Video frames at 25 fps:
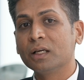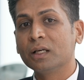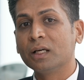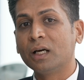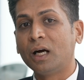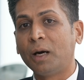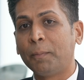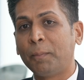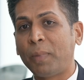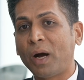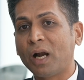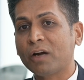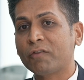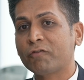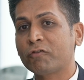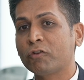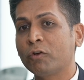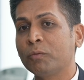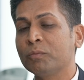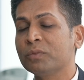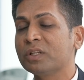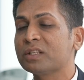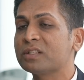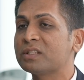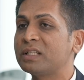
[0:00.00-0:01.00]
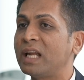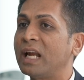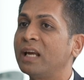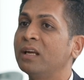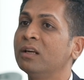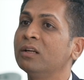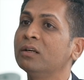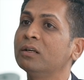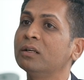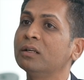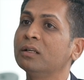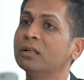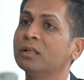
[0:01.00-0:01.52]
apart from the
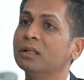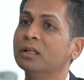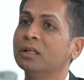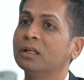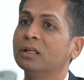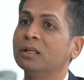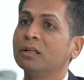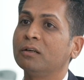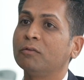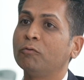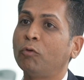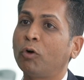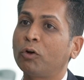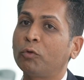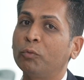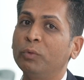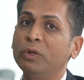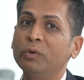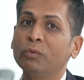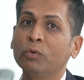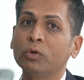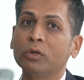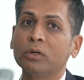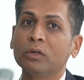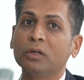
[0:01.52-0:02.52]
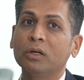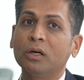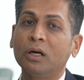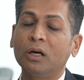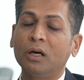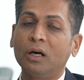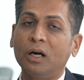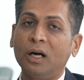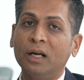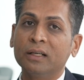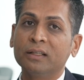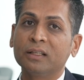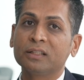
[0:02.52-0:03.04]
standard, what we would
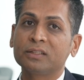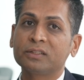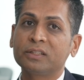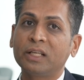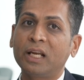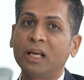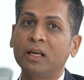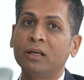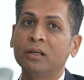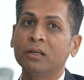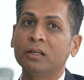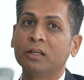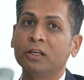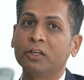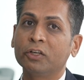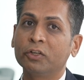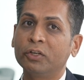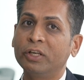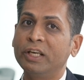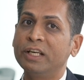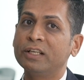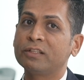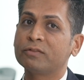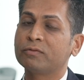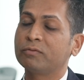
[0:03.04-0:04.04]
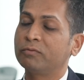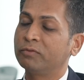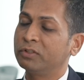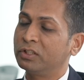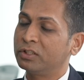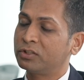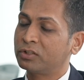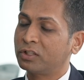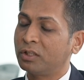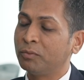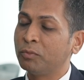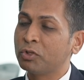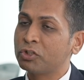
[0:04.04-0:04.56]
understand REITs, which is
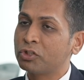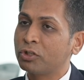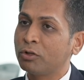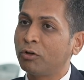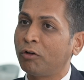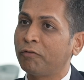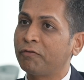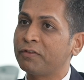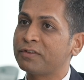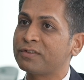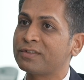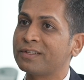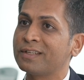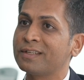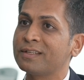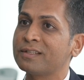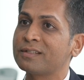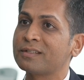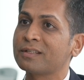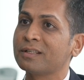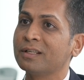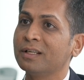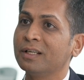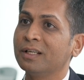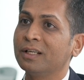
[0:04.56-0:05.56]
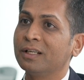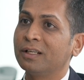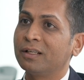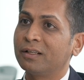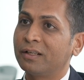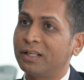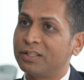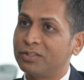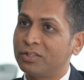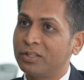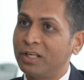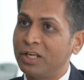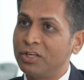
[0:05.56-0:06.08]
commercial offices,
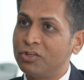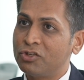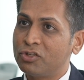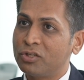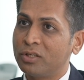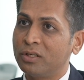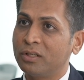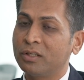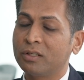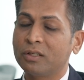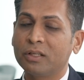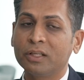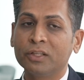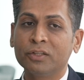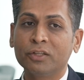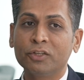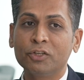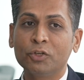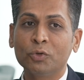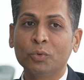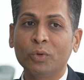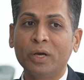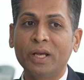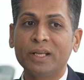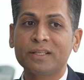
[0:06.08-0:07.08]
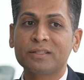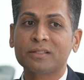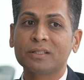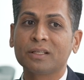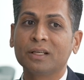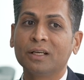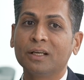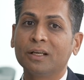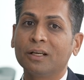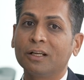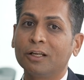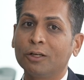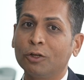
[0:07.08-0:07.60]
residential in the US,
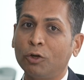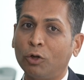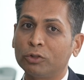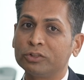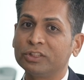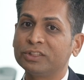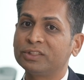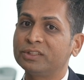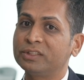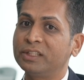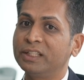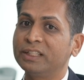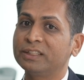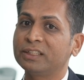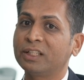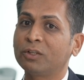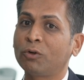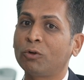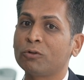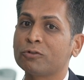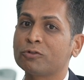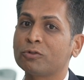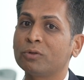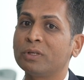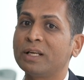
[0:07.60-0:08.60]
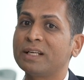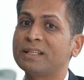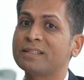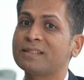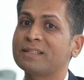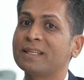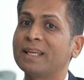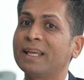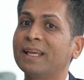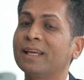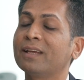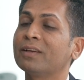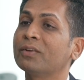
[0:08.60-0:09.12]
logistics, and also let's
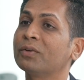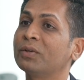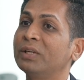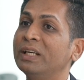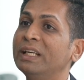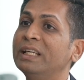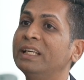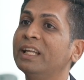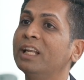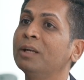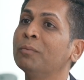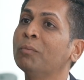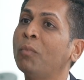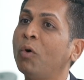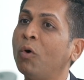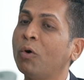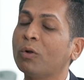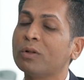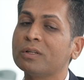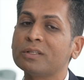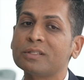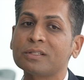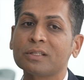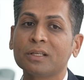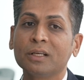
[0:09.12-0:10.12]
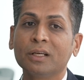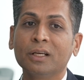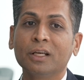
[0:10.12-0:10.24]
say retail malls,